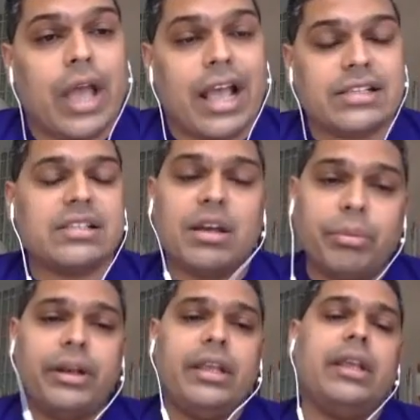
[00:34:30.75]
As
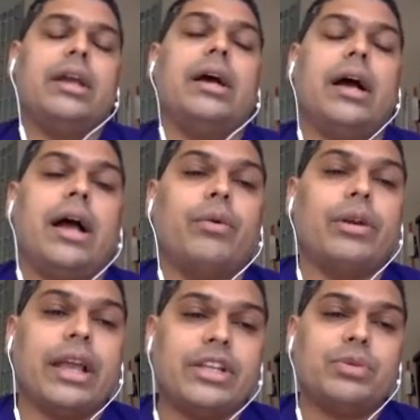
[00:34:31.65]
summary, I would
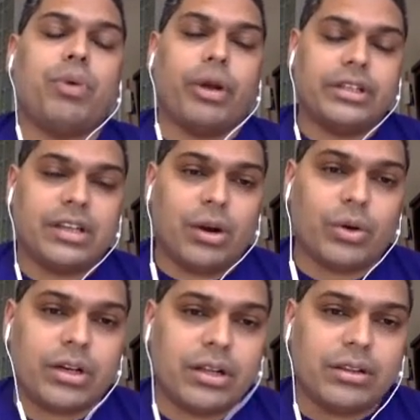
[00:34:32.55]
like to point
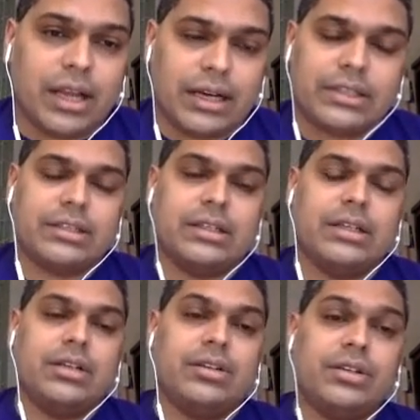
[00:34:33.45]
out that
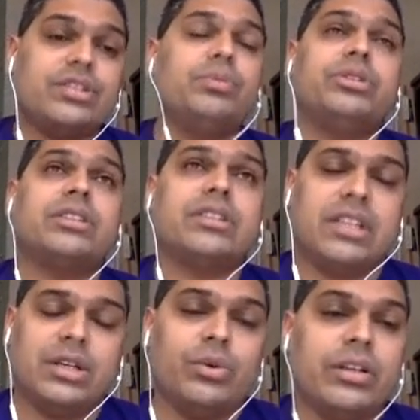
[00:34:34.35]
distributed
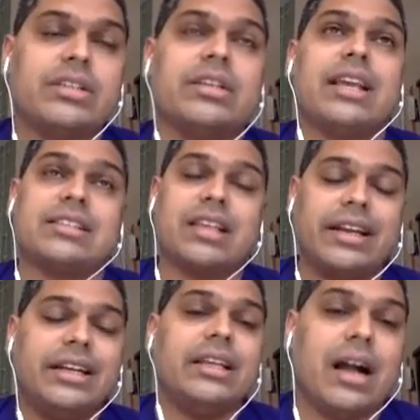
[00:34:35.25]
SQL is an
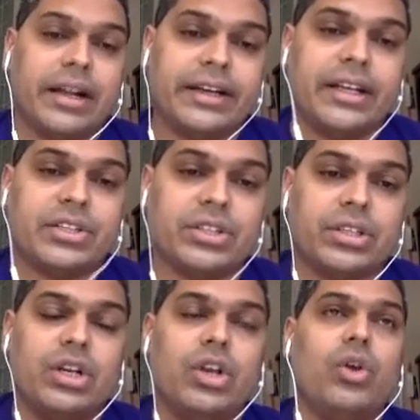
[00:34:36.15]
exciting
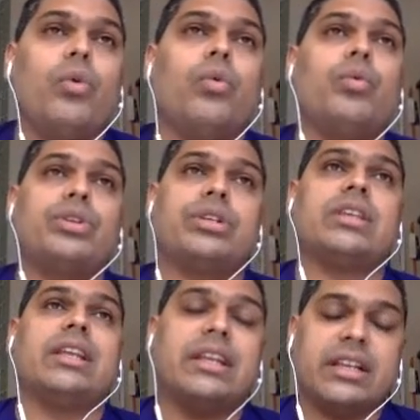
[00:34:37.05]
architecture which is
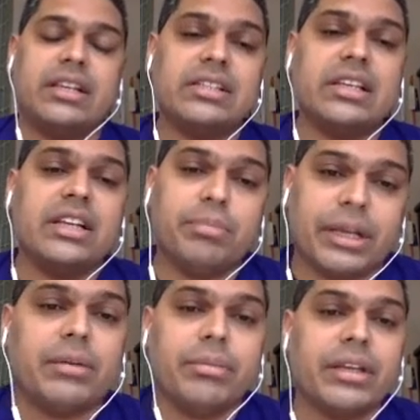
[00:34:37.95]
increasingly
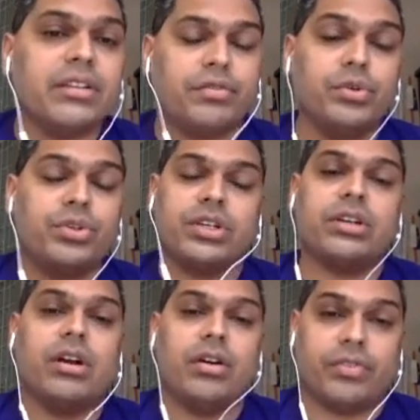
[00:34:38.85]
becoming the
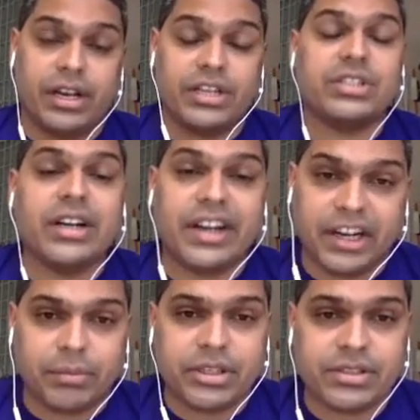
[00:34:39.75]
future of relational
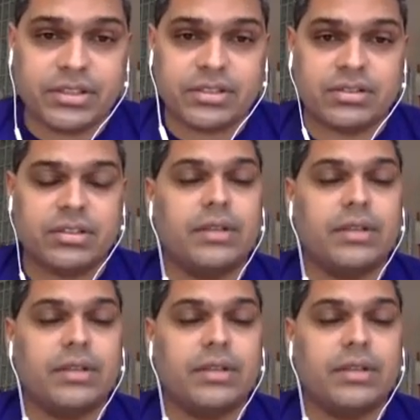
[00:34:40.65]
databases